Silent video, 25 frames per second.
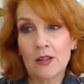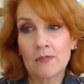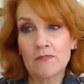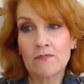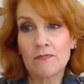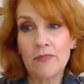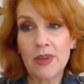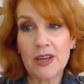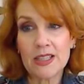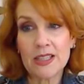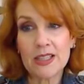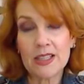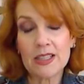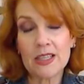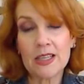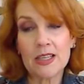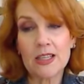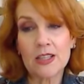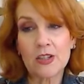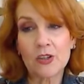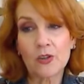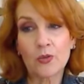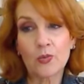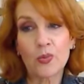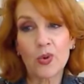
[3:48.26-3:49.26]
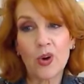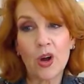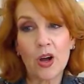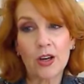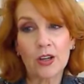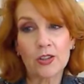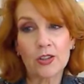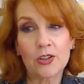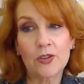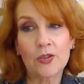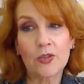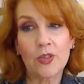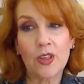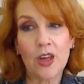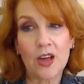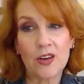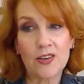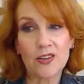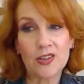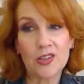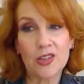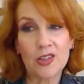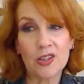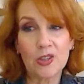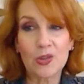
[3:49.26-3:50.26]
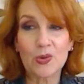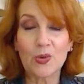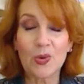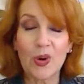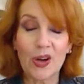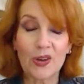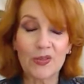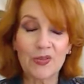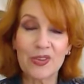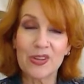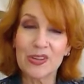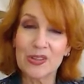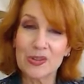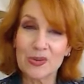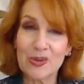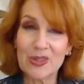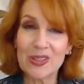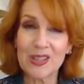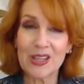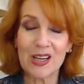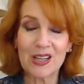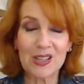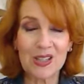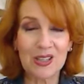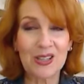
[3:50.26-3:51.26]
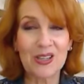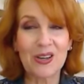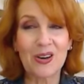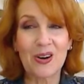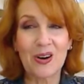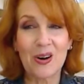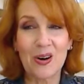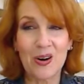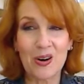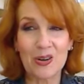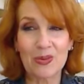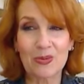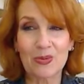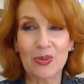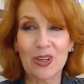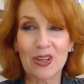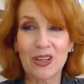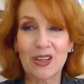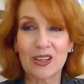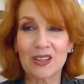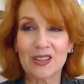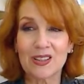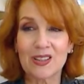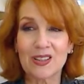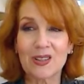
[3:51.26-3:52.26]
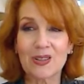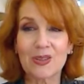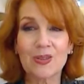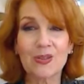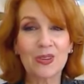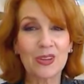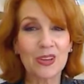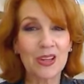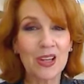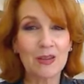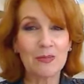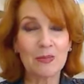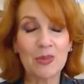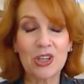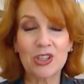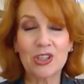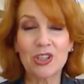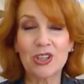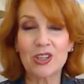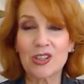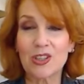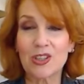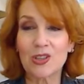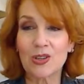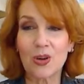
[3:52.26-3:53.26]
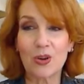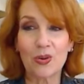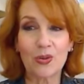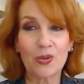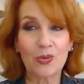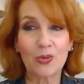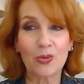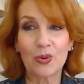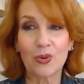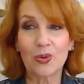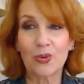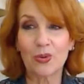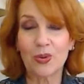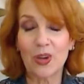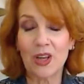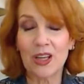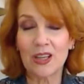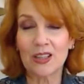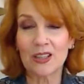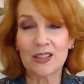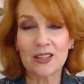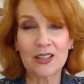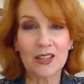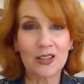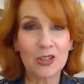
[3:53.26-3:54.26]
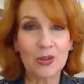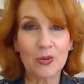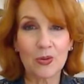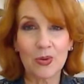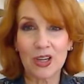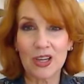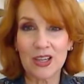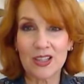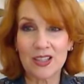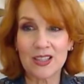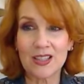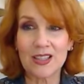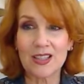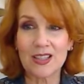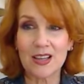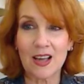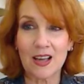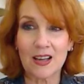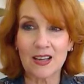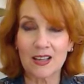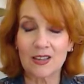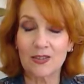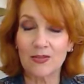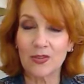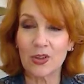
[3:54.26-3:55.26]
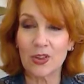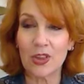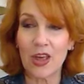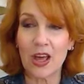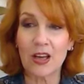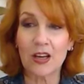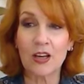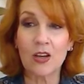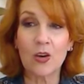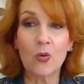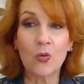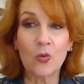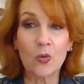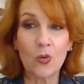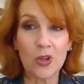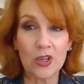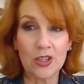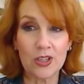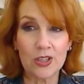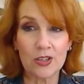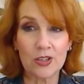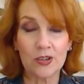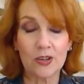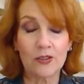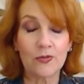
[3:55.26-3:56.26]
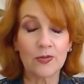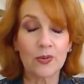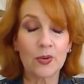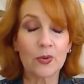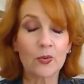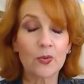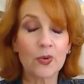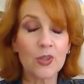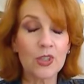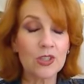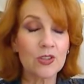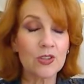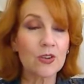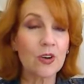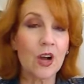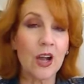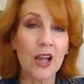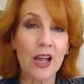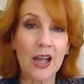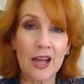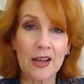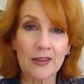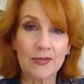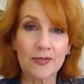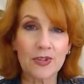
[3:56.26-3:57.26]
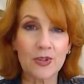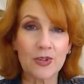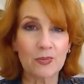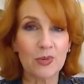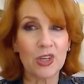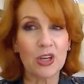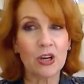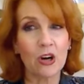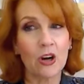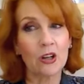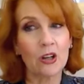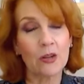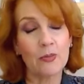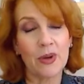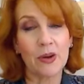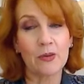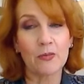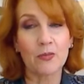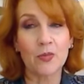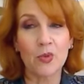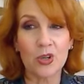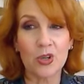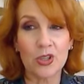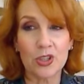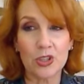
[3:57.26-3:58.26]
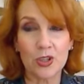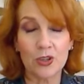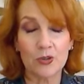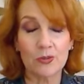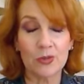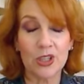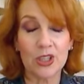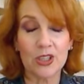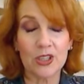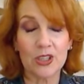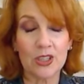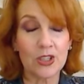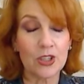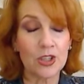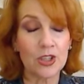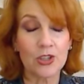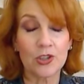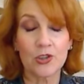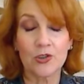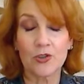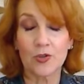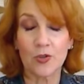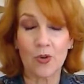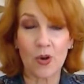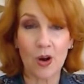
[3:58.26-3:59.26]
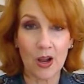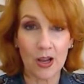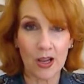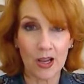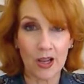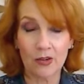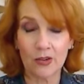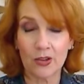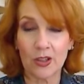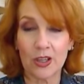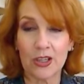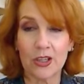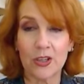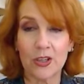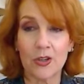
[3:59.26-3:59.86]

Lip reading: Best seasonal product 2012. This was actually a hard one, and so let me just go through and tell you what I decided for that. Winter. For winter, I have to be all about moisture because I just dry out like